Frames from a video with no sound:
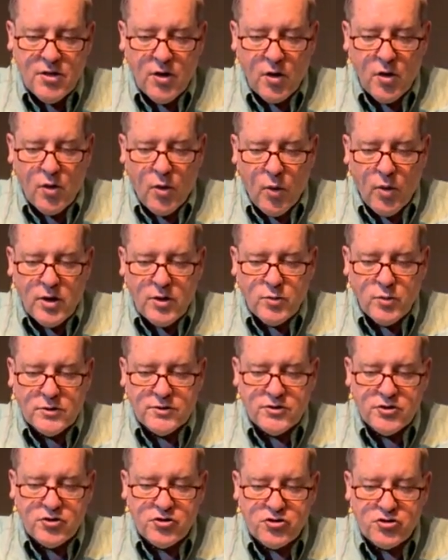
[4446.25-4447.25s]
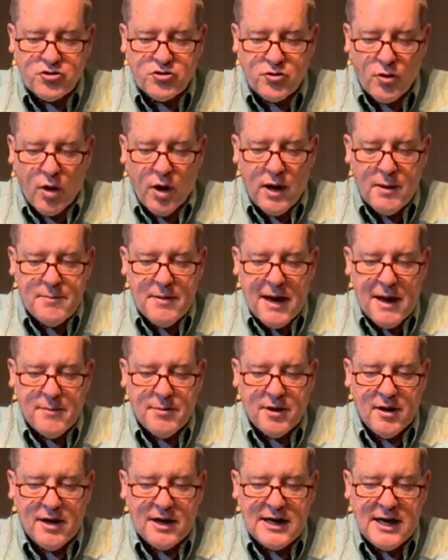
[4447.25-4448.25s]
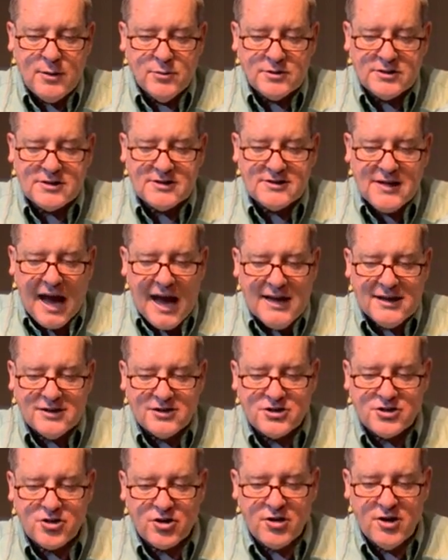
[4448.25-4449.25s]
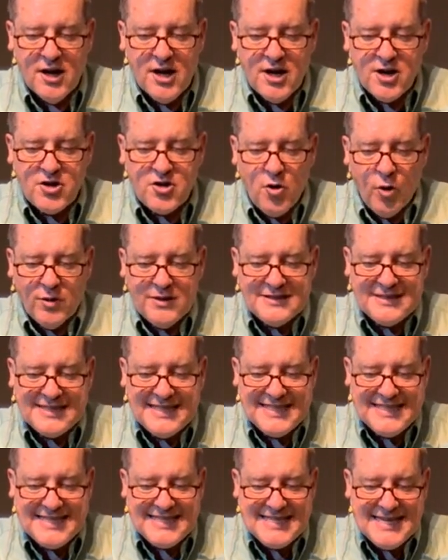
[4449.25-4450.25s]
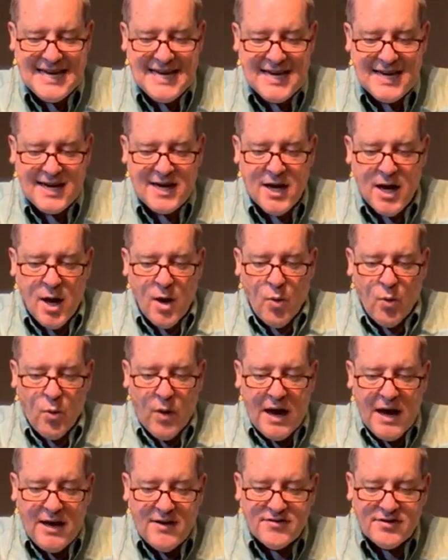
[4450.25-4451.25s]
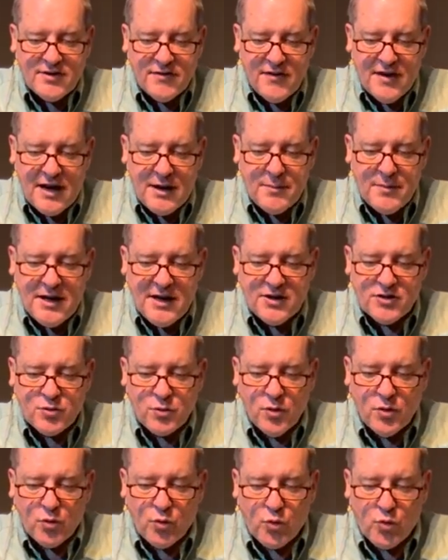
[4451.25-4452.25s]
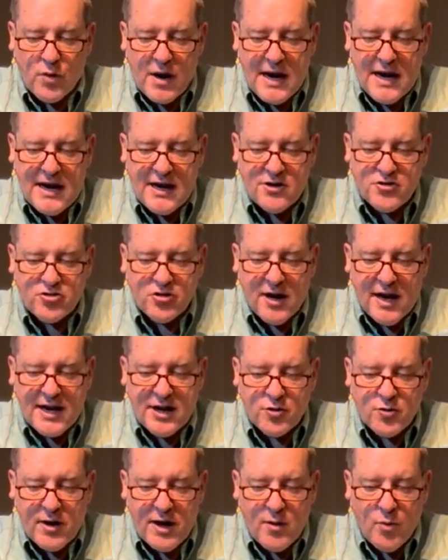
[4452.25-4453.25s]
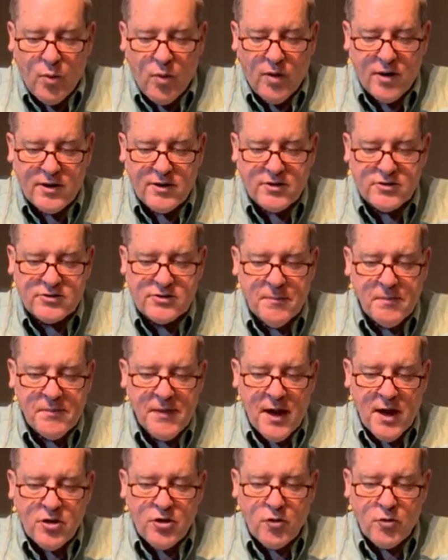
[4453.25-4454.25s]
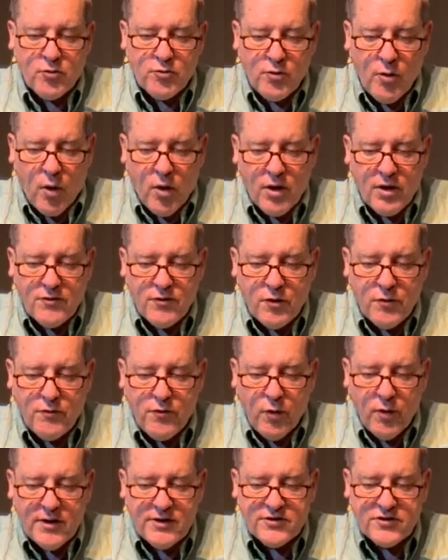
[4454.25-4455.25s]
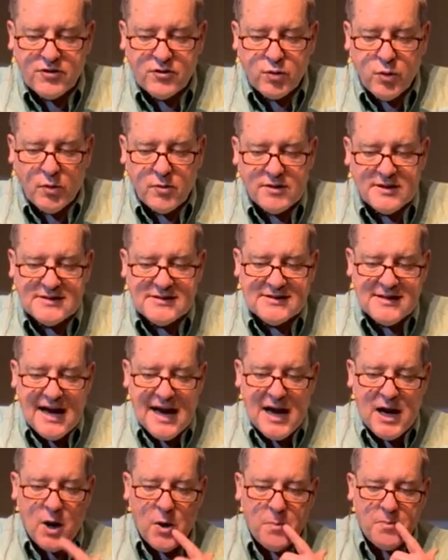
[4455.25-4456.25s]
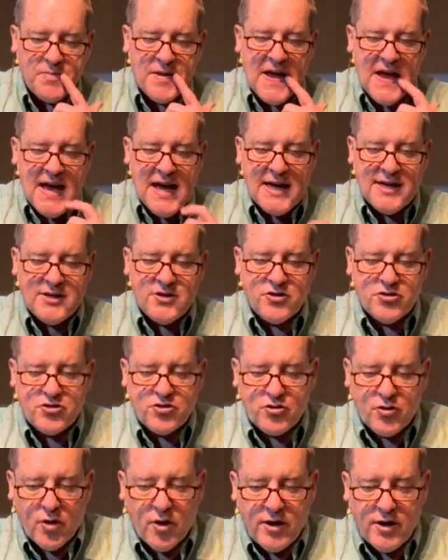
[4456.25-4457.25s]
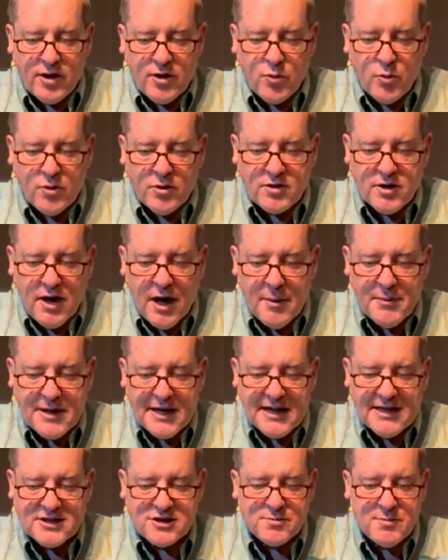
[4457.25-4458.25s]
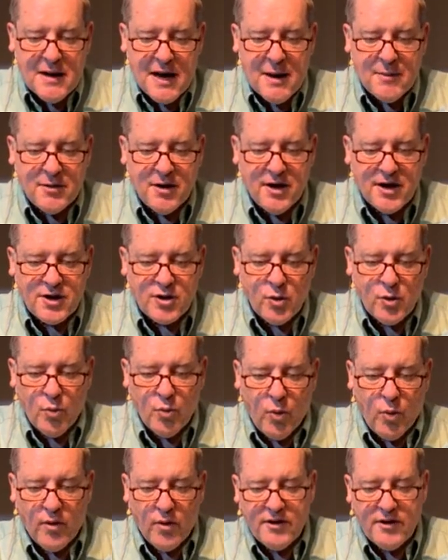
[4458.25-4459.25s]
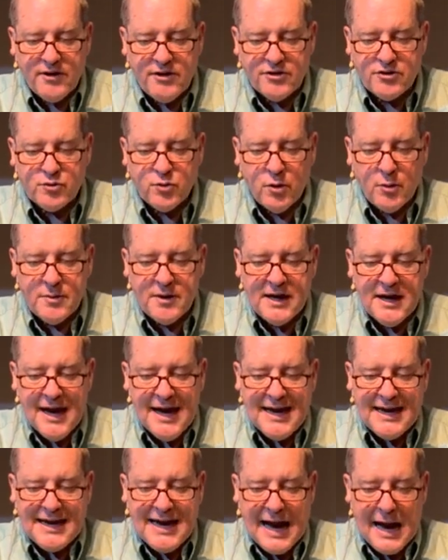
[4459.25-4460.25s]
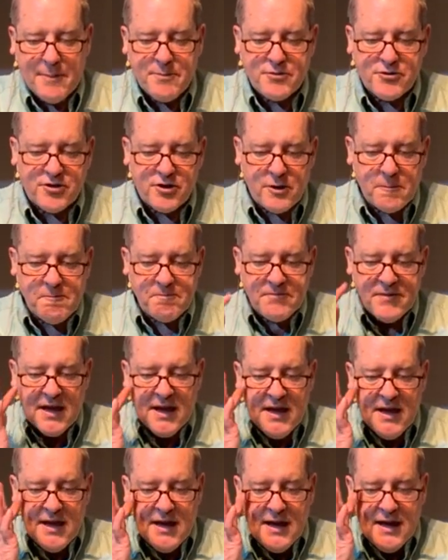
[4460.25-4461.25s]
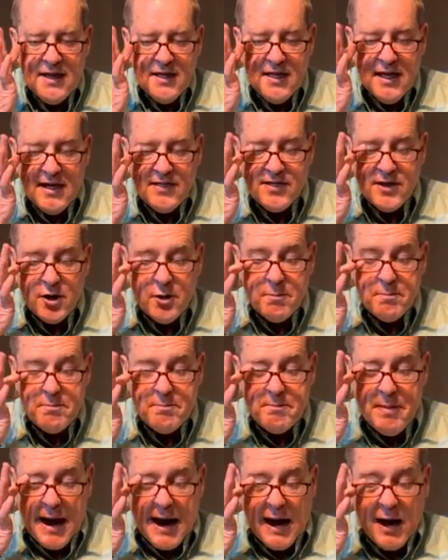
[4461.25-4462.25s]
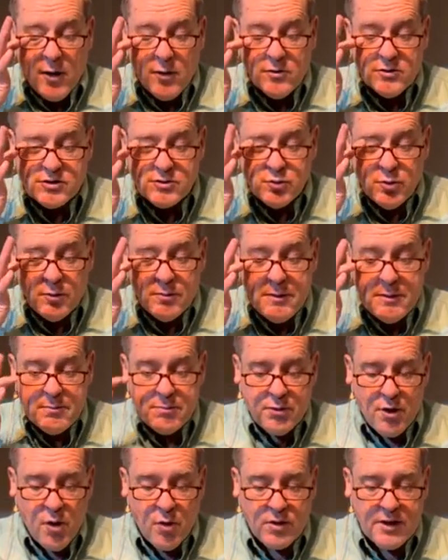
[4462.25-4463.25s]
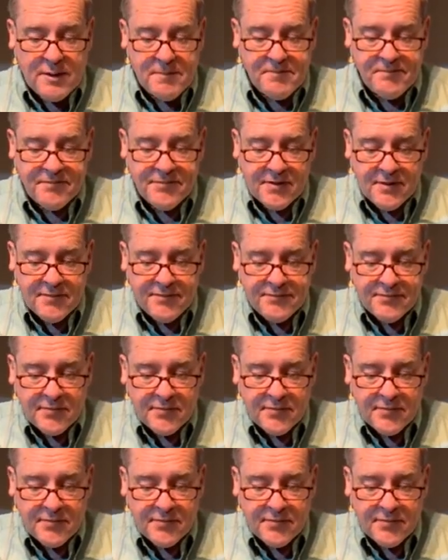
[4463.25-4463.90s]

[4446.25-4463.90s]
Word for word: The Lord will destroy Babylon. He will silence her noisy din. Waves of enemies will rage like great waters. The roar of her voices will resound, and destroyer will come against Babylon. Her warriors will be captured and their bows will be broken.